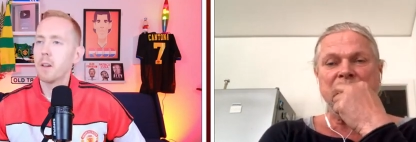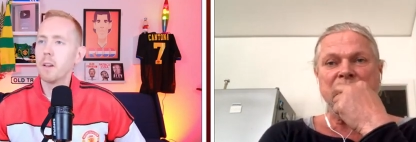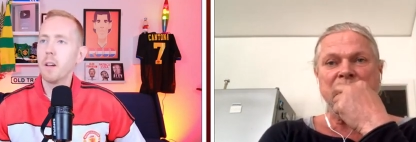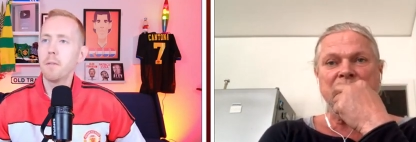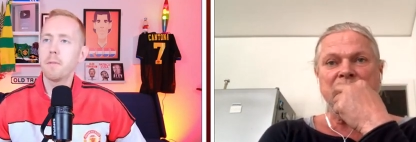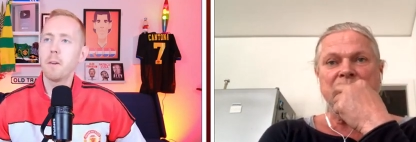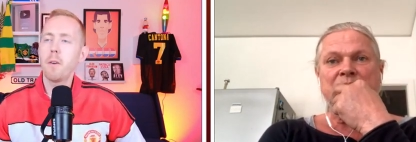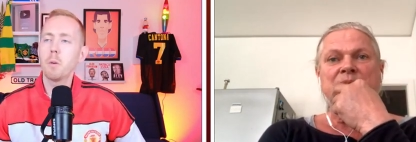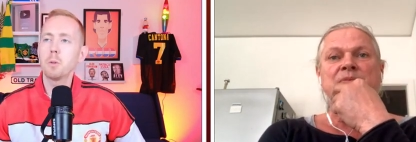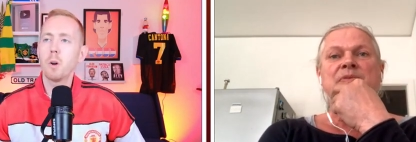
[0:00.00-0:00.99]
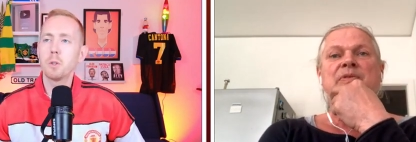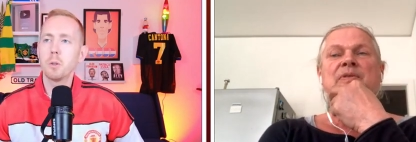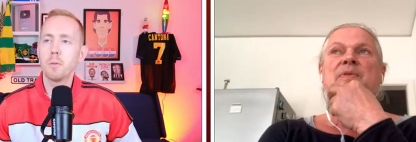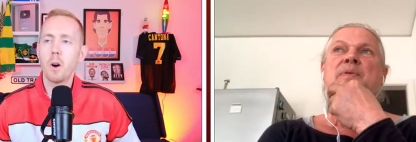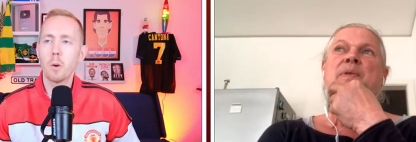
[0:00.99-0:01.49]
Speaker 1: if if I was to ask you a
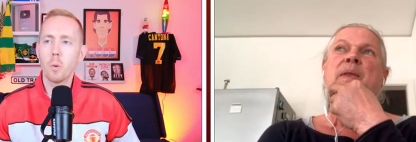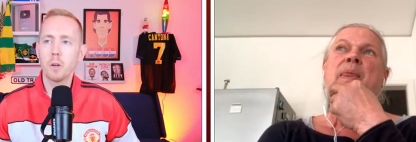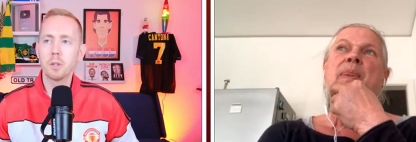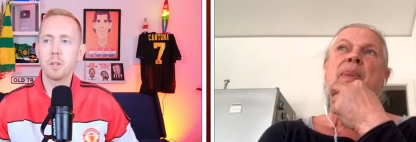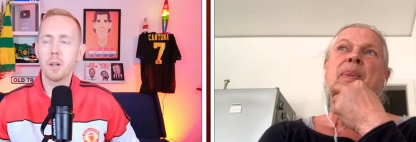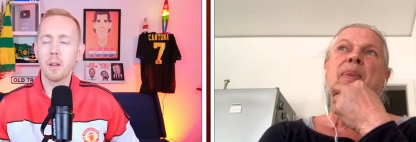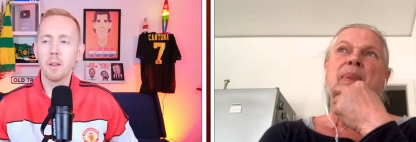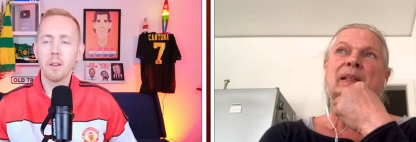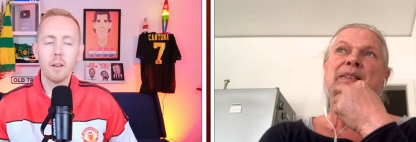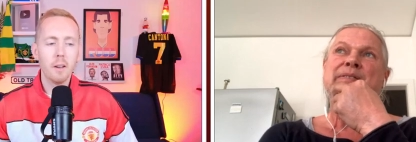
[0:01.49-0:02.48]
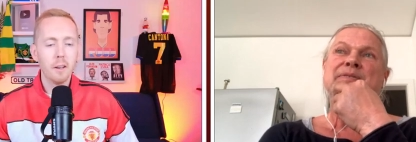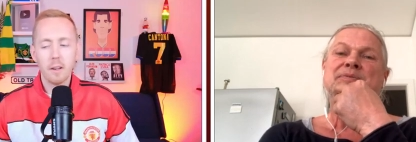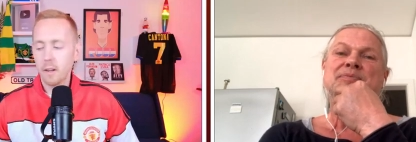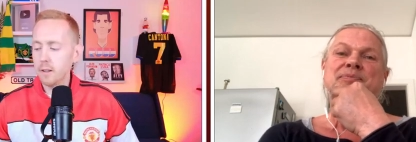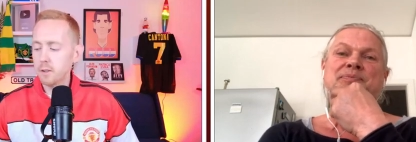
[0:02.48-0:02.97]
final question here,
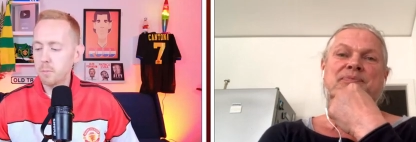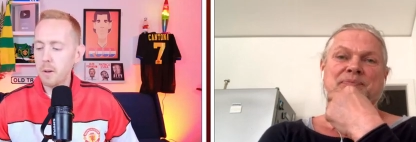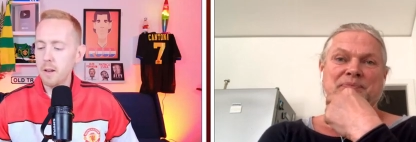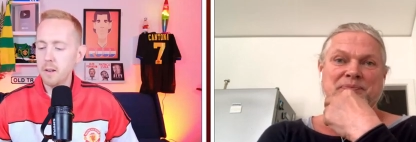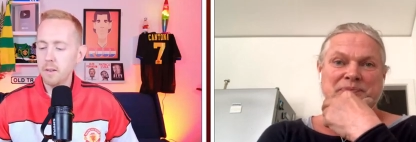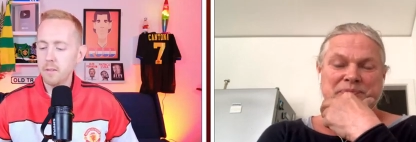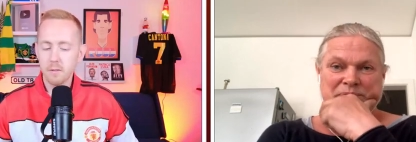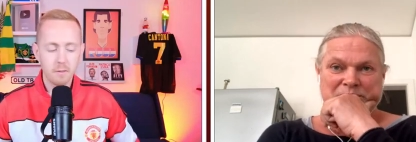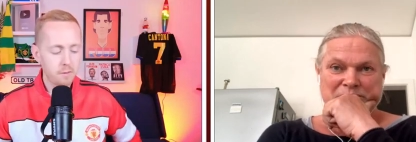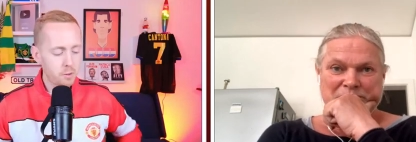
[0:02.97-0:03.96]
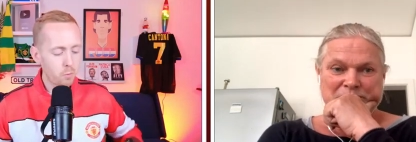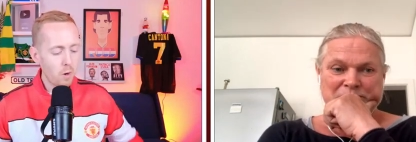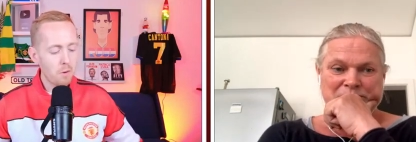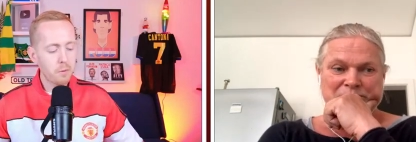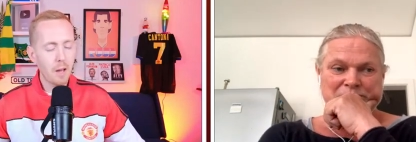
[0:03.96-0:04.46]
it's been so
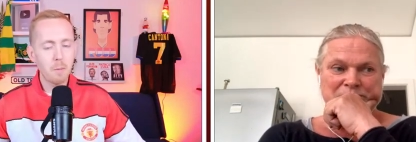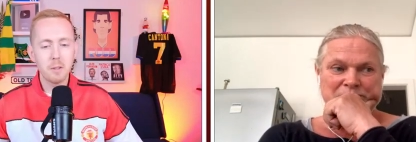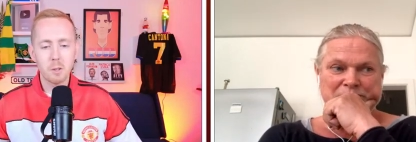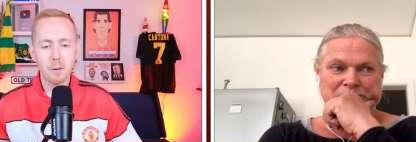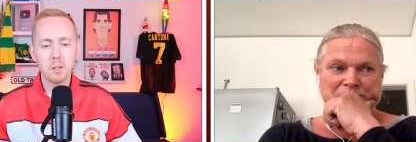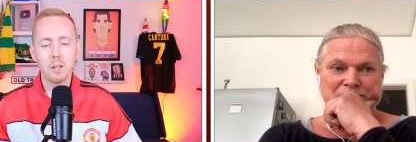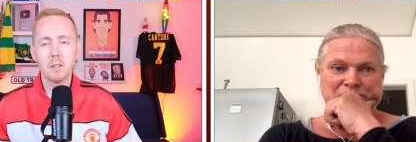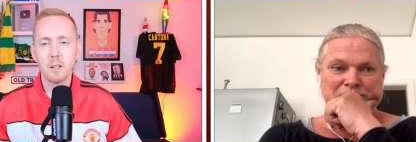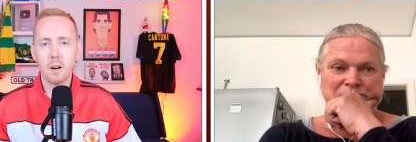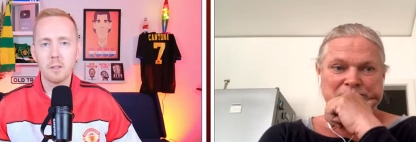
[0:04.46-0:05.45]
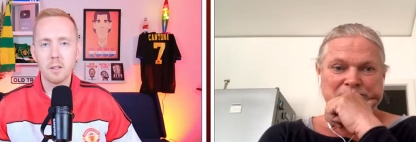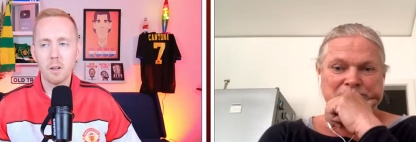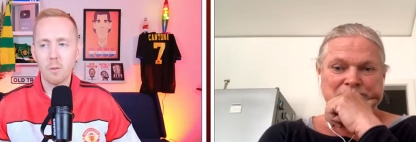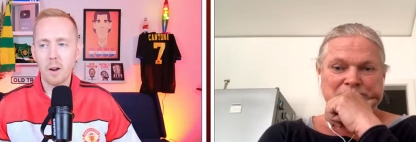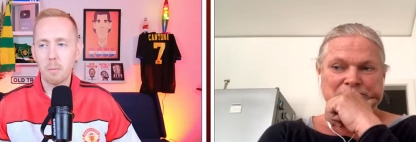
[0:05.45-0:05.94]
Ralf came into Manchester United
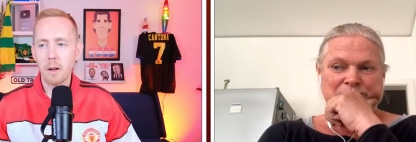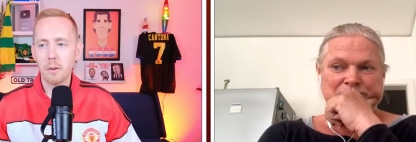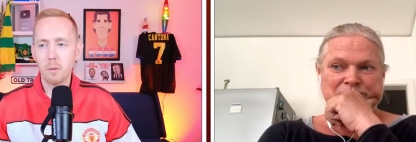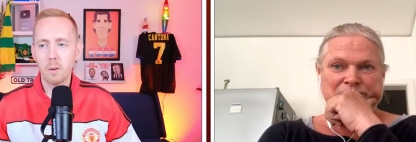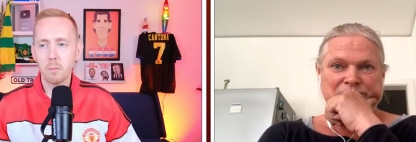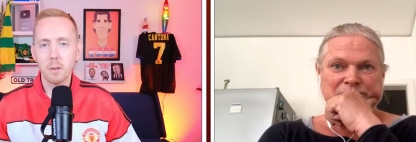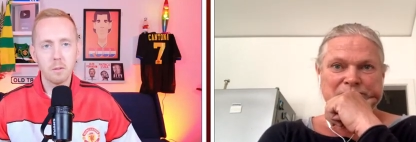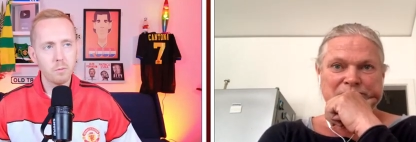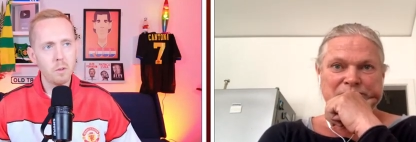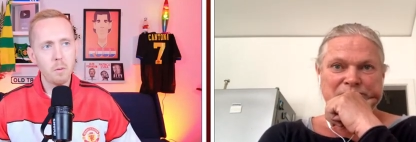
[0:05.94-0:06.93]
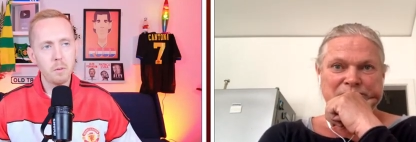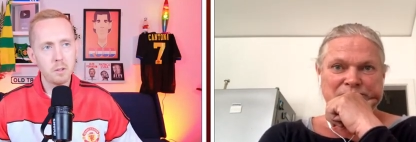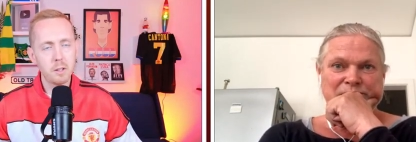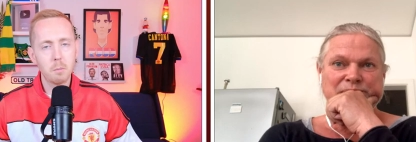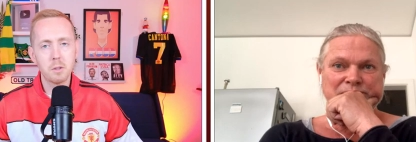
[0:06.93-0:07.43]
around about November November
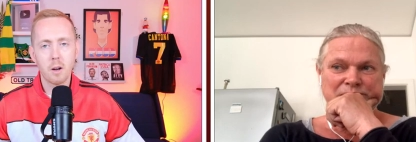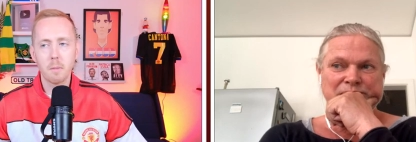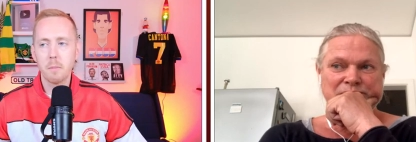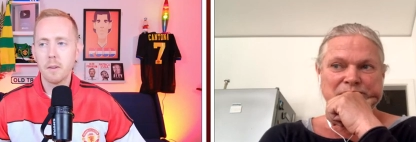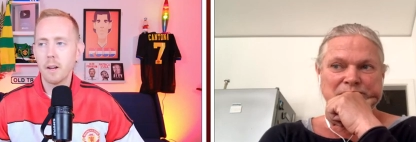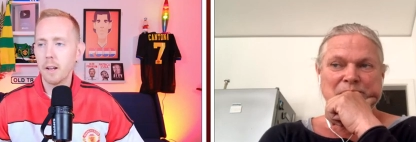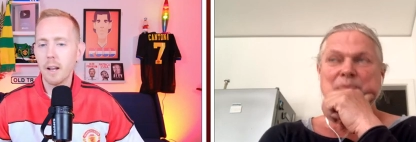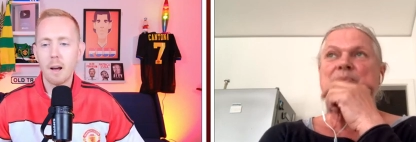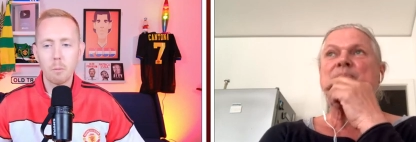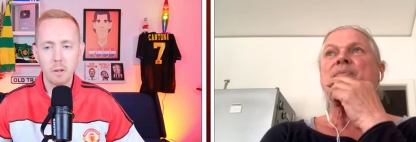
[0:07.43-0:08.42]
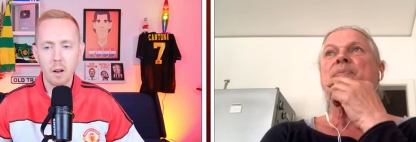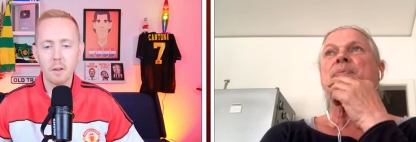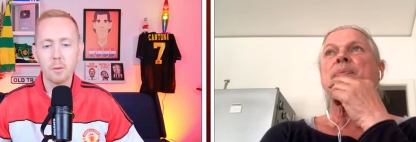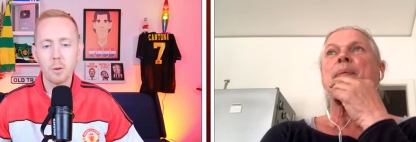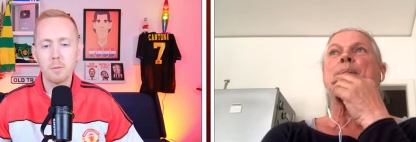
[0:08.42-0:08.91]
December time, and now we're like
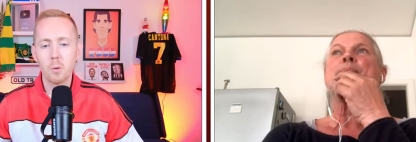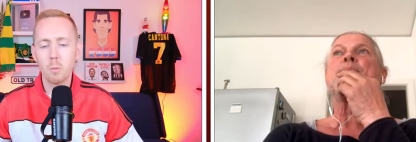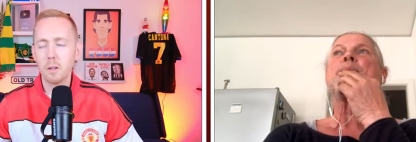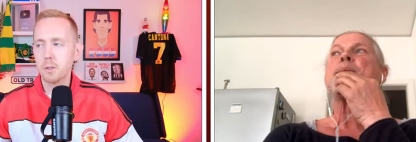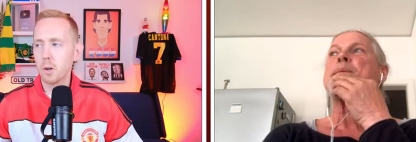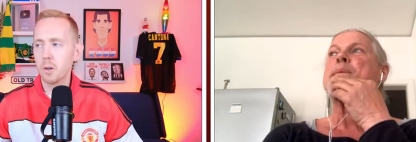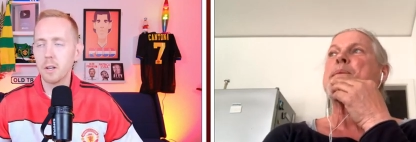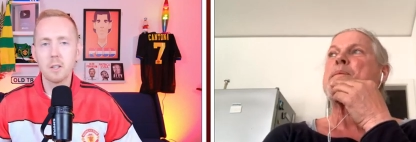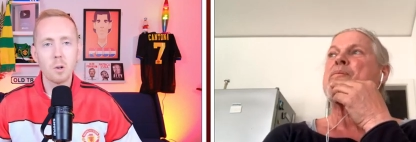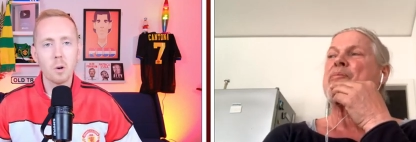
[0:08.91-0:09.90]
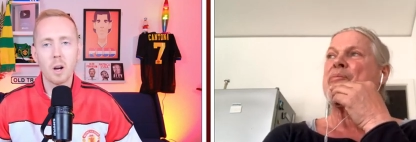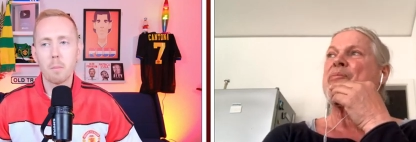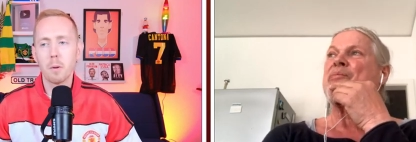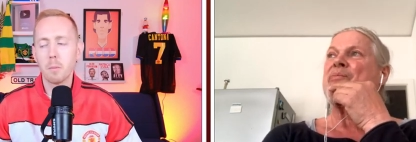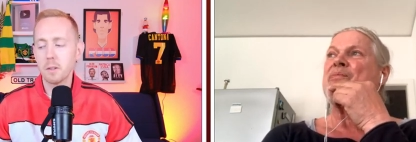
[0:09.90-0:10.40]
three four months on, and he's got a
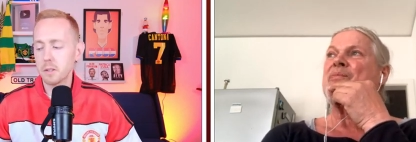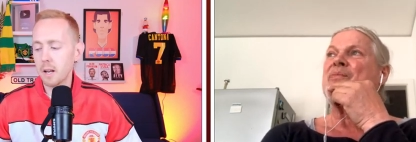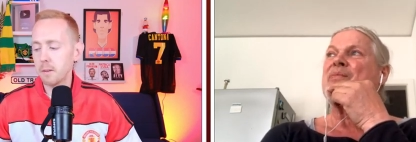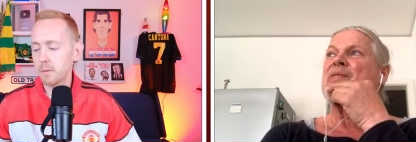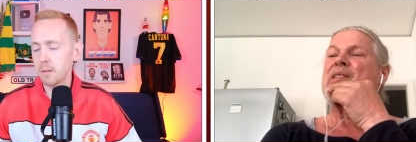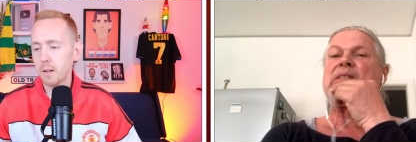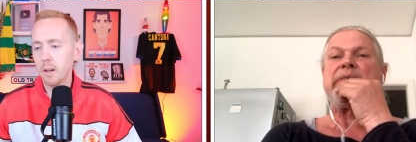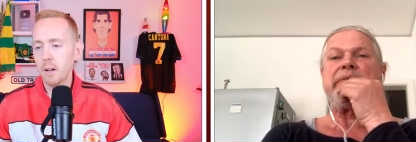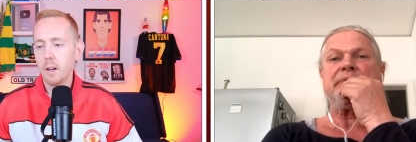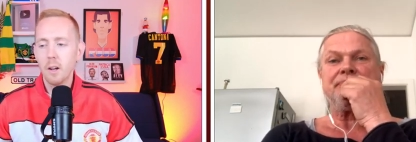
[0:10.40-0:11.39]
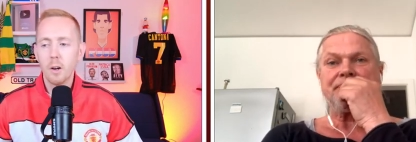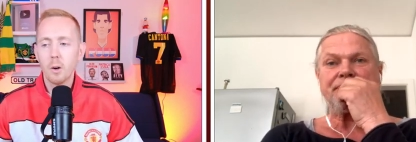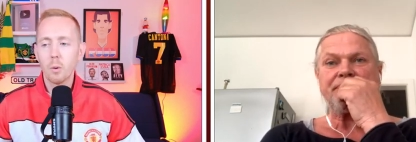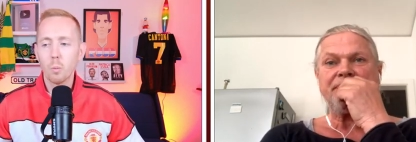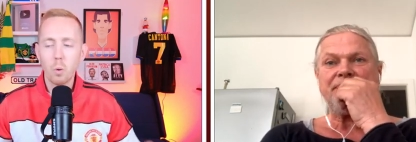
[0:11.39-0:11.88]
couple of months left.
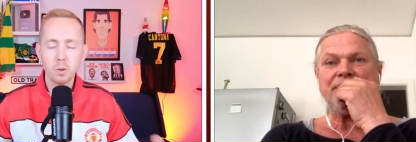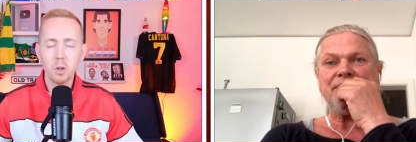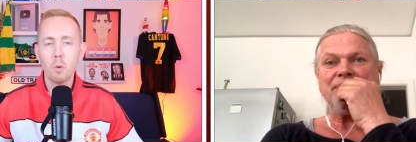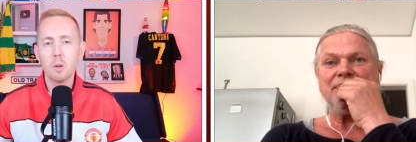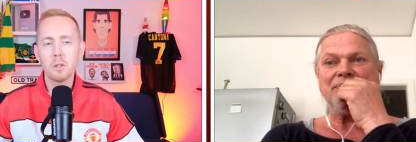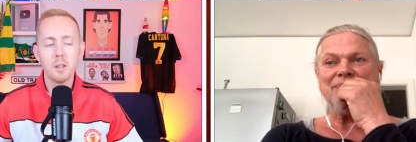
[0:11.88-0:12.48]
What do you honestly